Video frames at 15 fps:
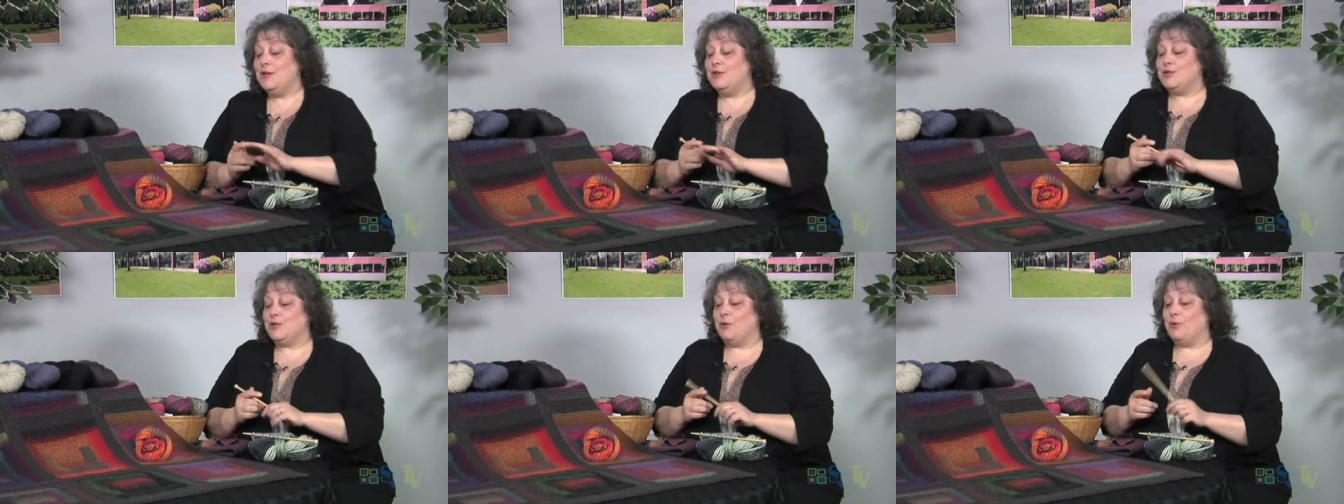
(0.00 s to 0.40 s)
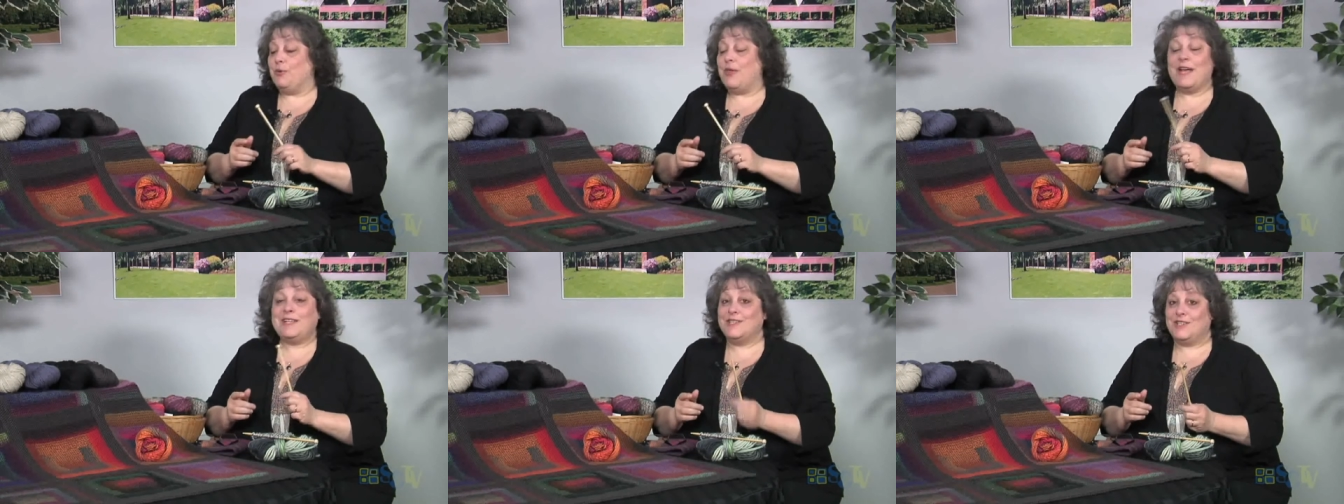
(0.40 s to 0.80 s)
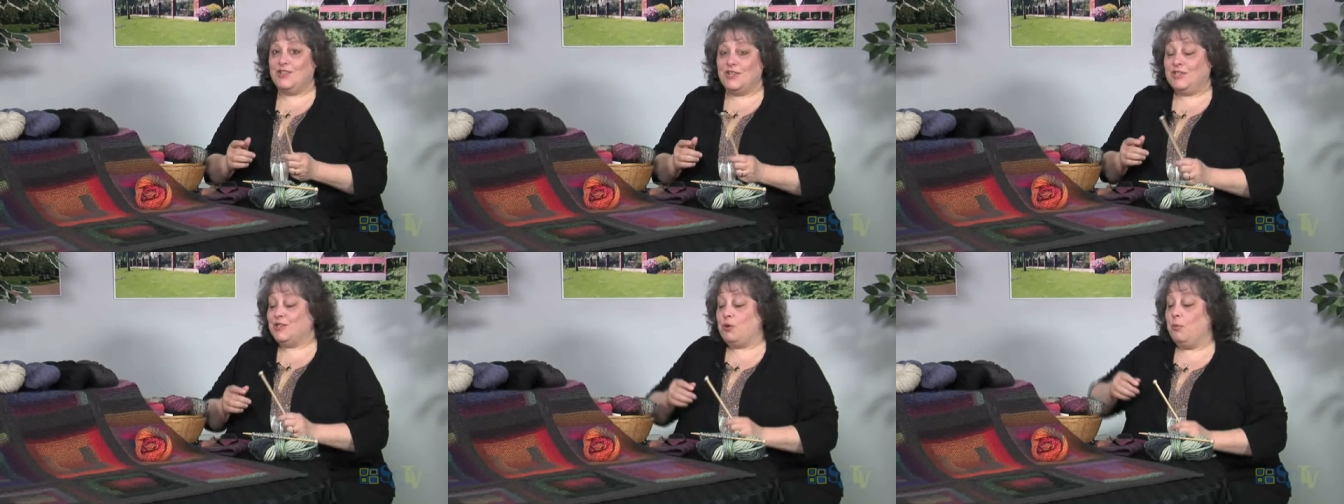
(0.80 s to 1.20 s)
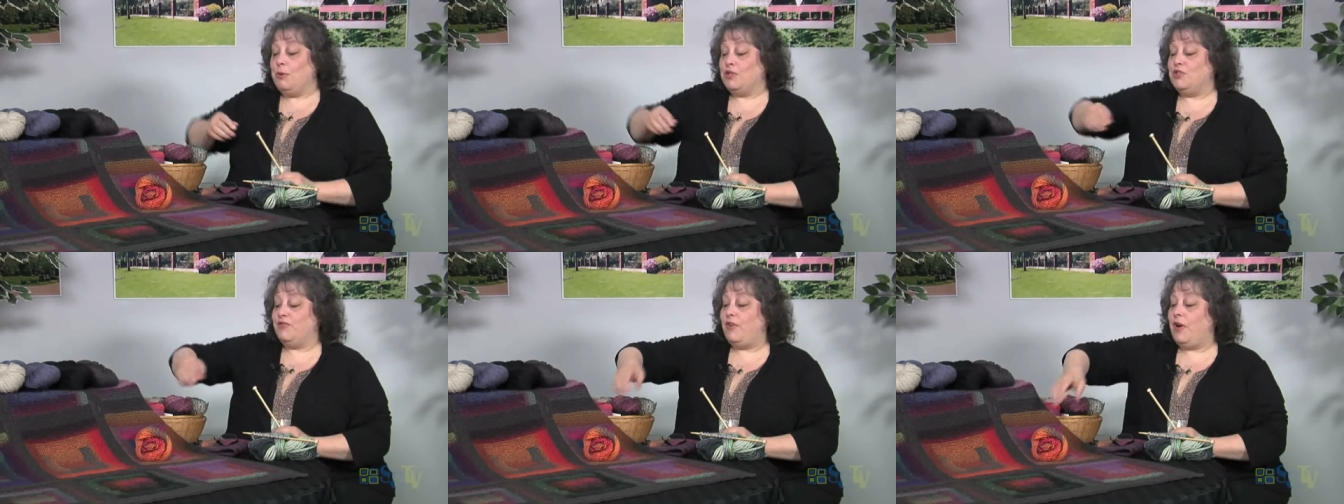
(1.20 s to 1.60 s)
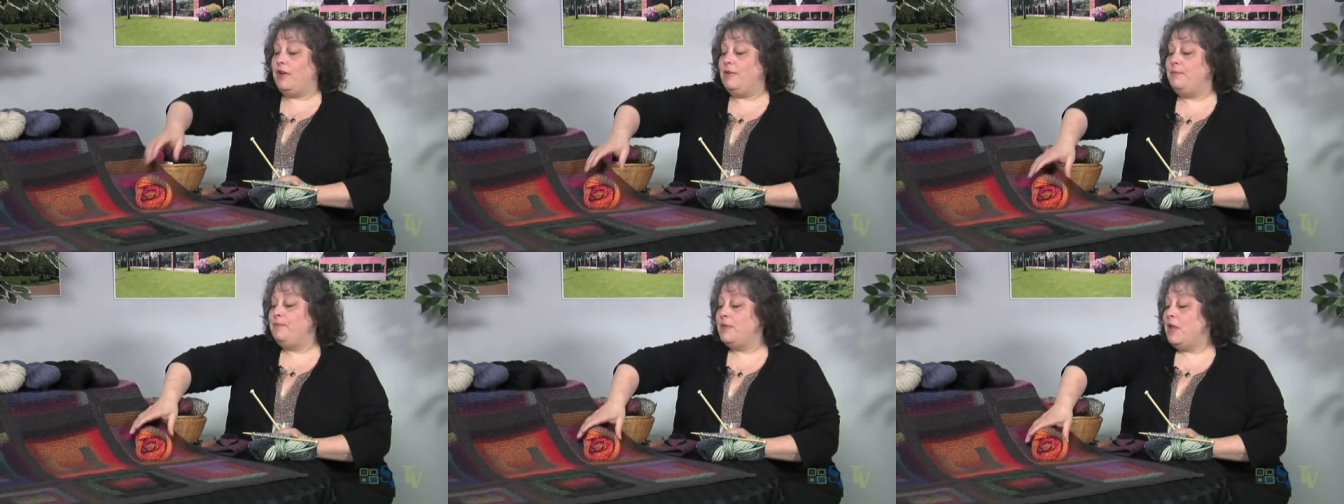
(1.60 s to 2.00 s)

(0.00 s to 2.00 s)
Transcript: So that's just so much fun.